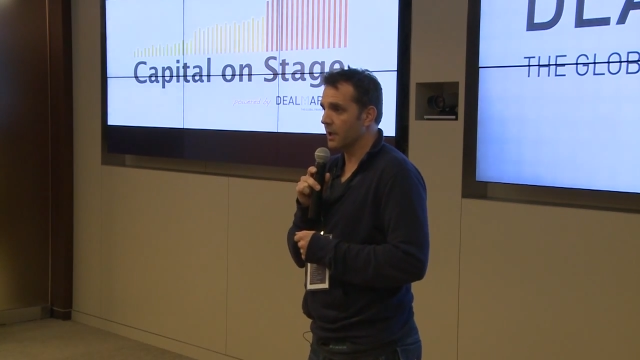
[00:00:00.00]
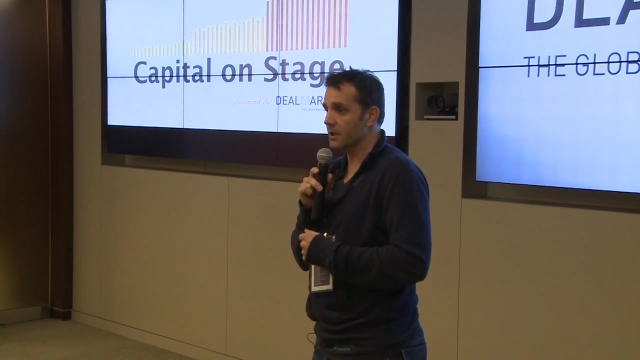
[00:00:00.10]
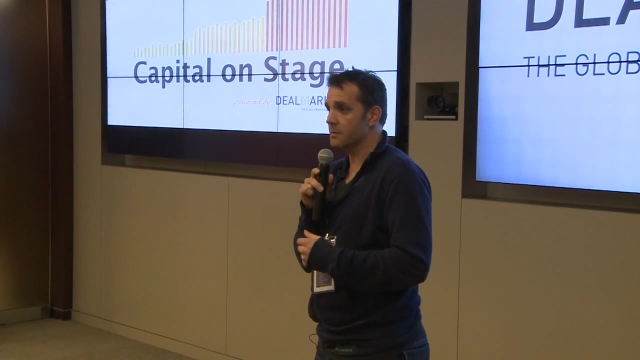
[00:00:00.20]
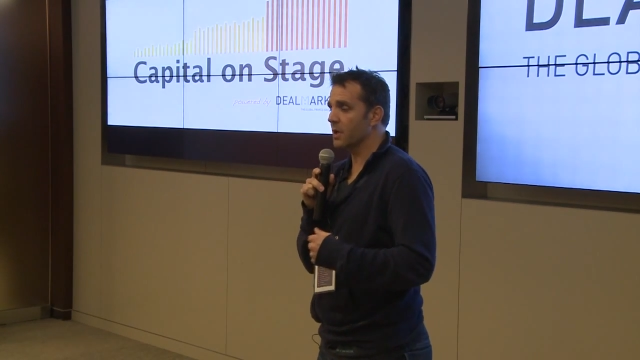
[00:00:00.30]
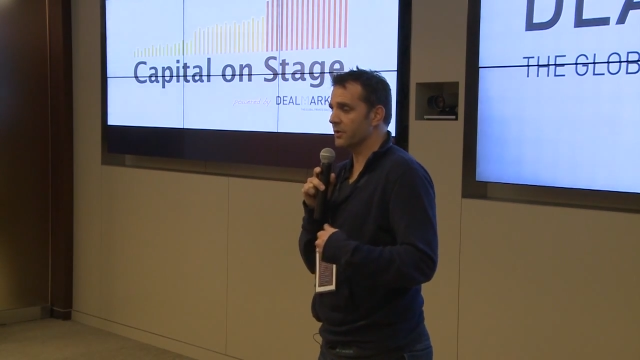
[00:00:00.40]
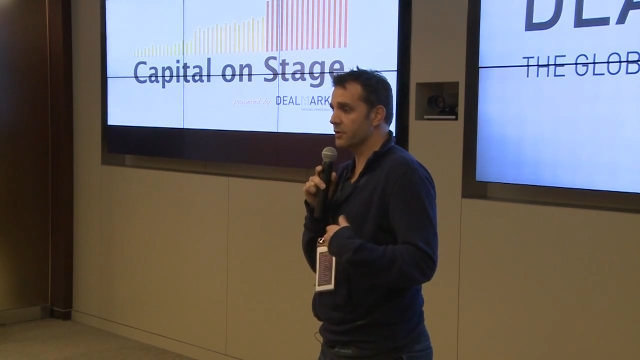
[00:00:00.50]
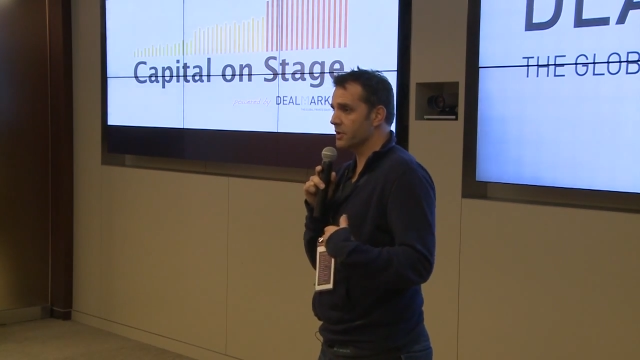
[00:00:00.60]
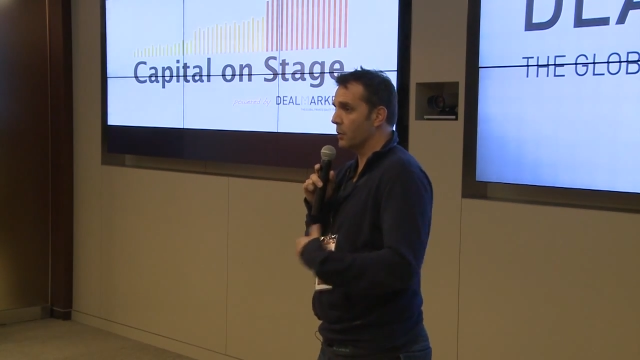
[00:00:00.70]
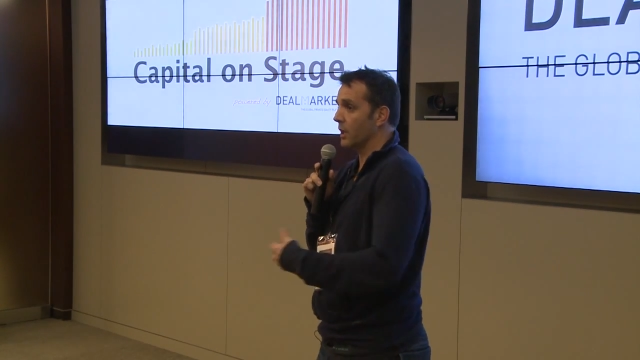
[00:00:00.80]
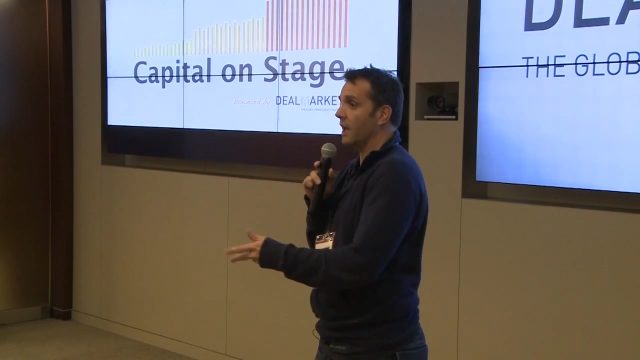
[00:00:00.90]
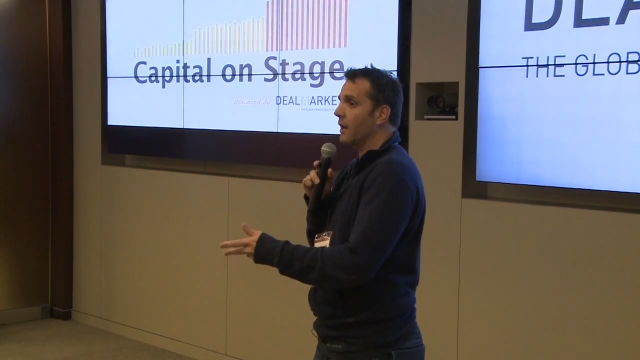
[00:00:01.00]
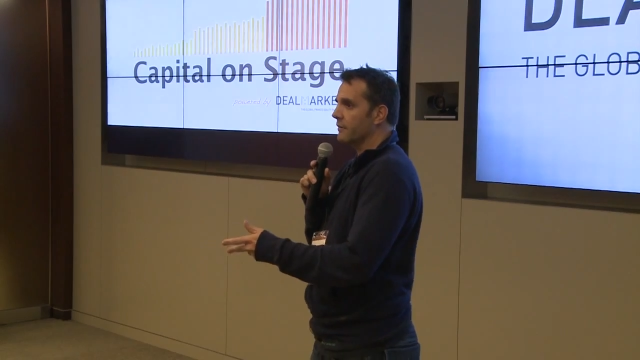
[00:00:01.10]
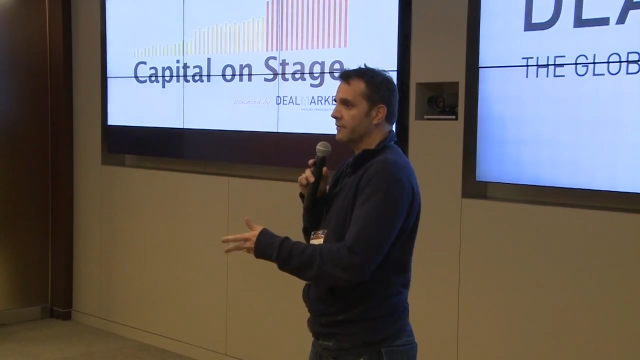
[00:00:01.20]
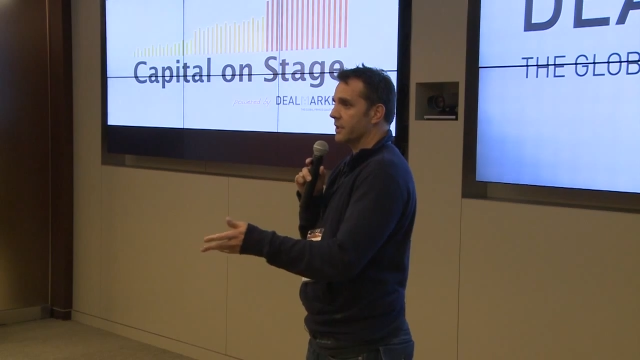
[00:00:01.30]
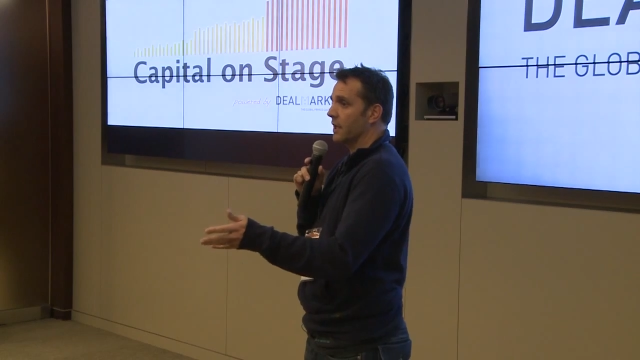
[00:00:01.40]
as much as I would
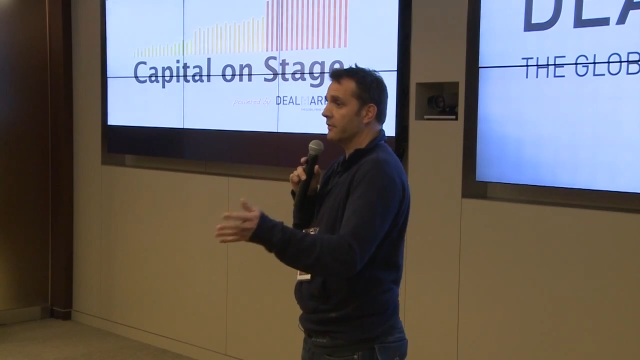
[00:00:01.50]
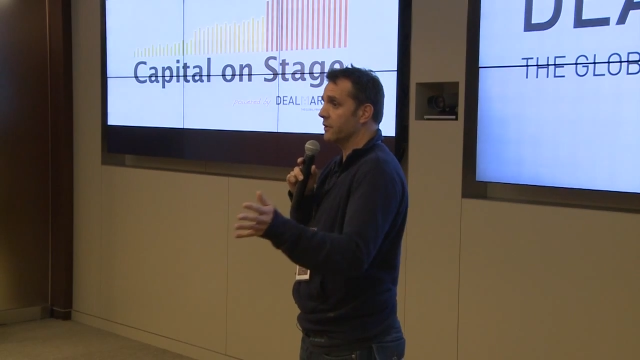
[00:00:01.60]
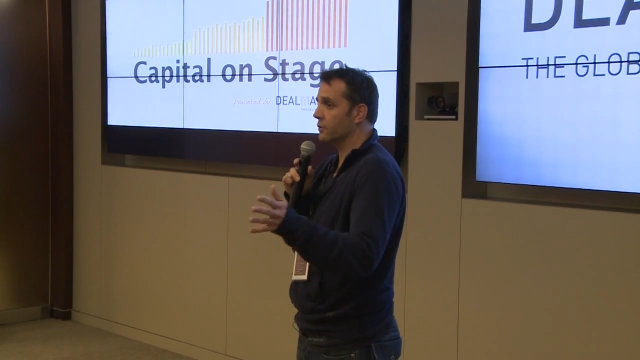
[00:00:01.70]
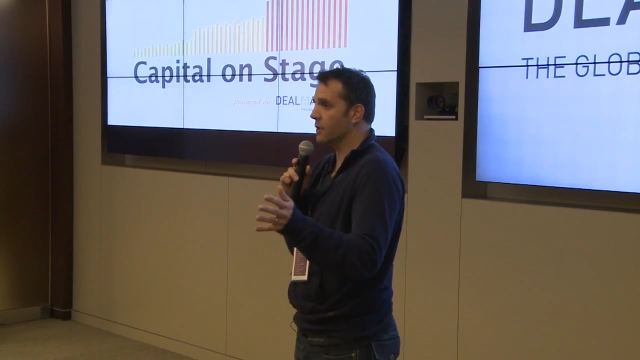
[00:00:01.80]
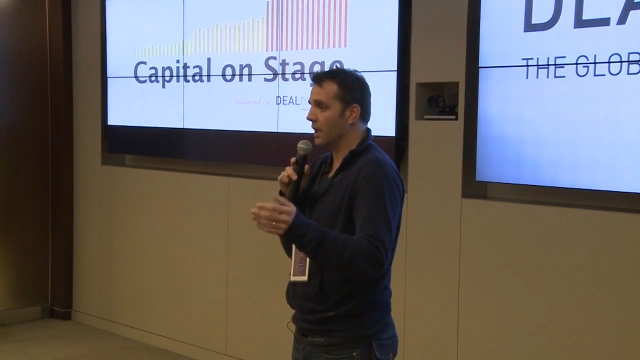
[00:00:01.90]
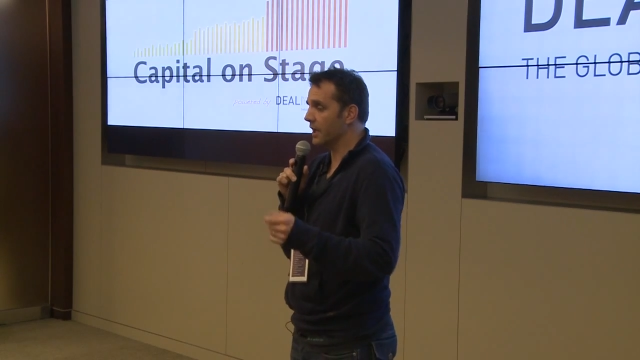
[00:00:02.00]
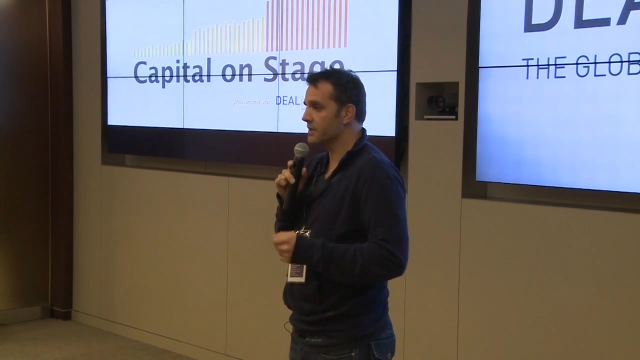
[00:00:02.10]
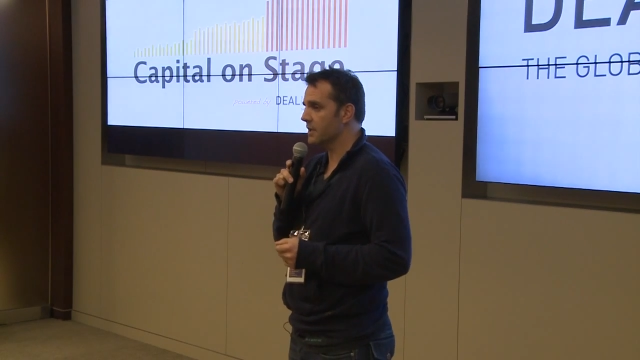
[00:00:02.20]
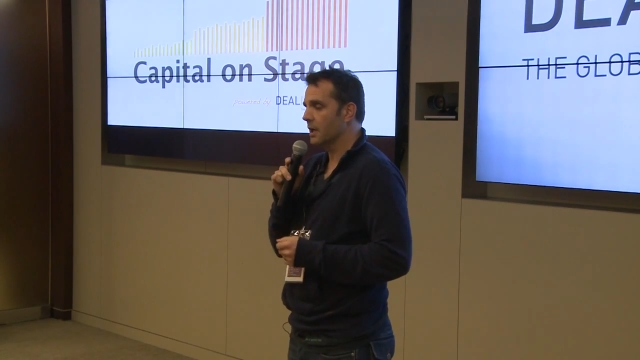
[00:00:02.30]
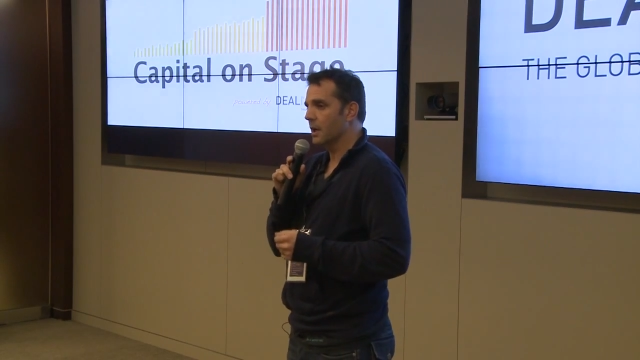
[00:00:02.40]
love to love you guys,